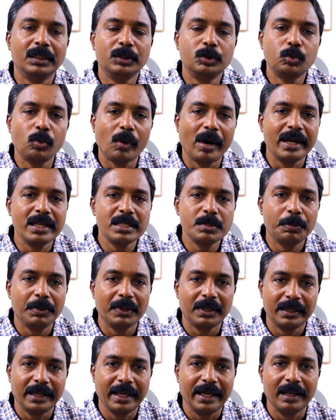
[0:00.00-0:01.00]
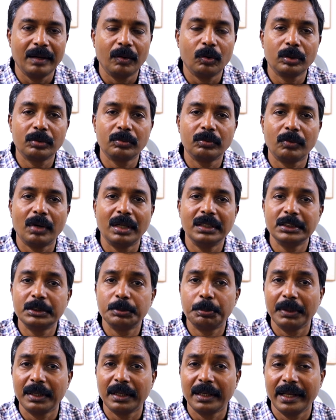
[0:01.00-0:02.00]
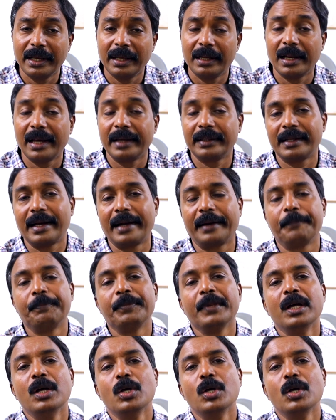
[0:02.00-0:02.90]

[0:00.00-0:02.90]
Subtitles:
twice per day or once per day, like that.